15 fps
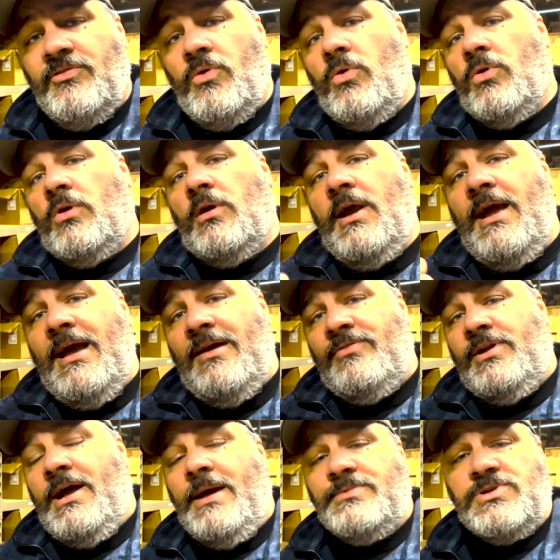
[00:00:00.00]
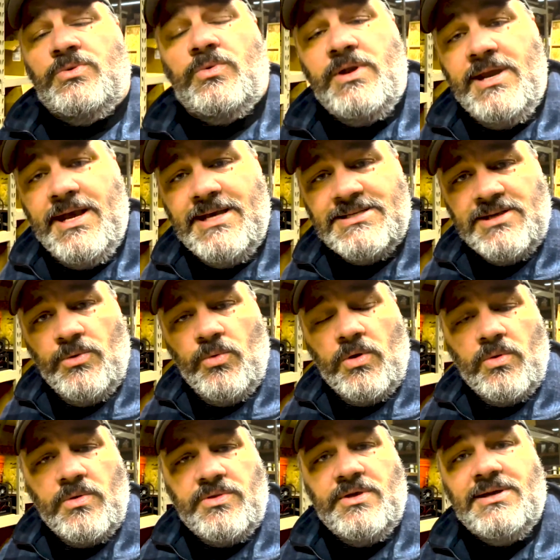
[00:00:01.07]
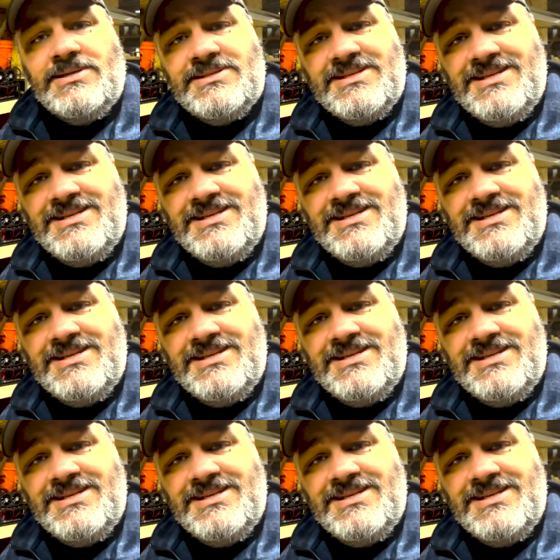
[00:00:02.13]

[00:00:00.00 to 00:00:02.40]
or have an option where you guys can work with us